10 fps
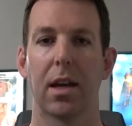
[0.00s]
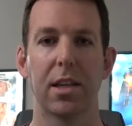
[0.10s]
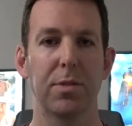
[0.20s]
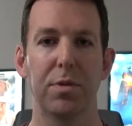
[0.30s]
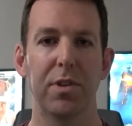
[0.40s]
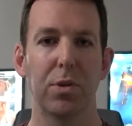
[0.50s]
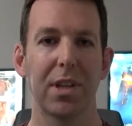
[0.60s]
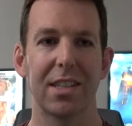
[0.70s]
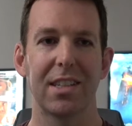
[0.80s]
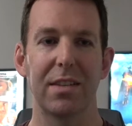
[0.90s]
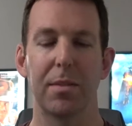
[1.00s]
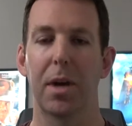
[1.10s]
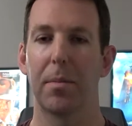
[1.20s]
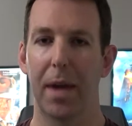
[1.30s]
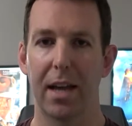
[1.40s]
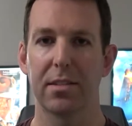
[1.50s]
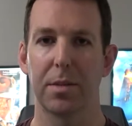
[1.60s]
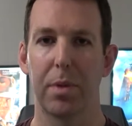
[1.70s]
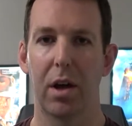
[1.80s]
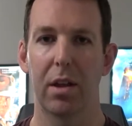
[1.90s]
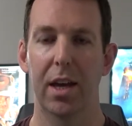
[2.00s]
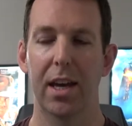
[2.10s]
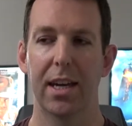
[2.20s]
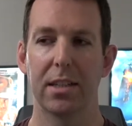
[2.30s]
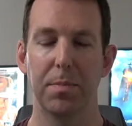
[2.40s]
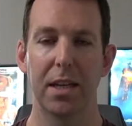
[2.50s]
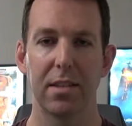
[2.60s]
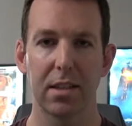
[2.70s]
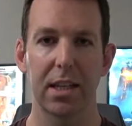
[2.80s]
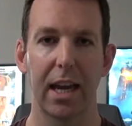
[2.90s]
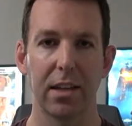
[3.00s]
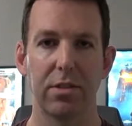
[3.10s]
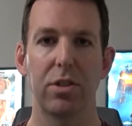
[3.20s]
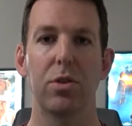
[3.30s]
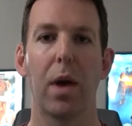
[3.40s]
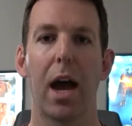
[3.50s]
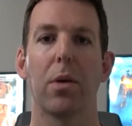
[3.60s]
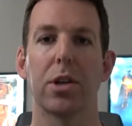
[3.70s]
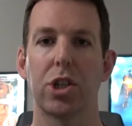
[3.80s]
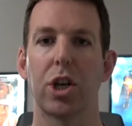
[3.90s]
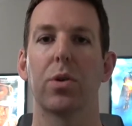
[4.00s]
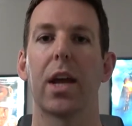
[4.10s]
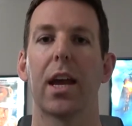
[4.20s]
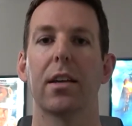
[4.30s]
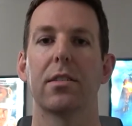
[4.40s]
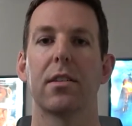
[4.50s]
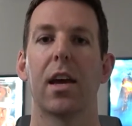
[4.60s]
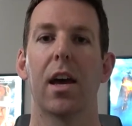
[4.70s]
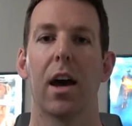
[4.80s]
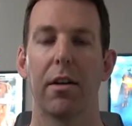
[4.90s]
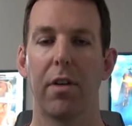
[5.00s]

And this movie really isn't even about basketball. It's basically a 2-hour showcase of